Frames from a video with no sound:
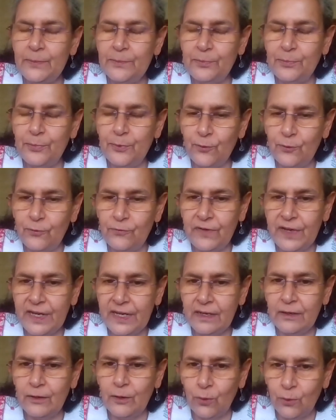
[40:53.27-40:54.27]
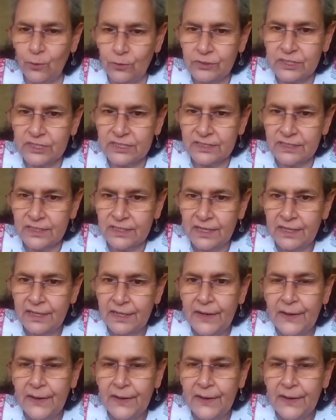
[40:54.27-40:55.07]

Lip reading: improving goats,